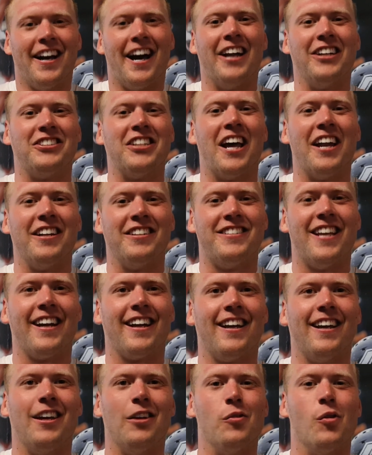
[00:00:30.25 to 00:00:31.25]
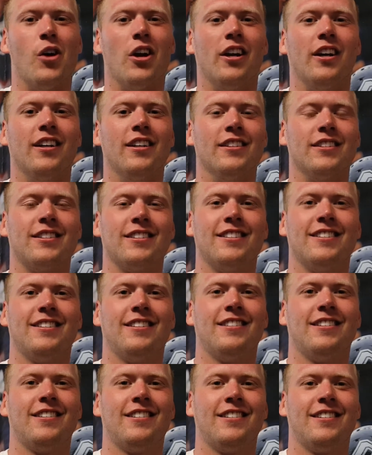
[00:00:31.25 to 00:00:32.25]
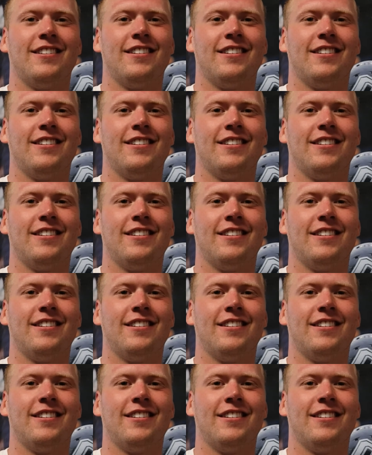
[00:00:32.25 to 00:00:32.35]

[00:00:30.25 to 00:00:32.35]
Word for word: I decided to take a hit and wear his.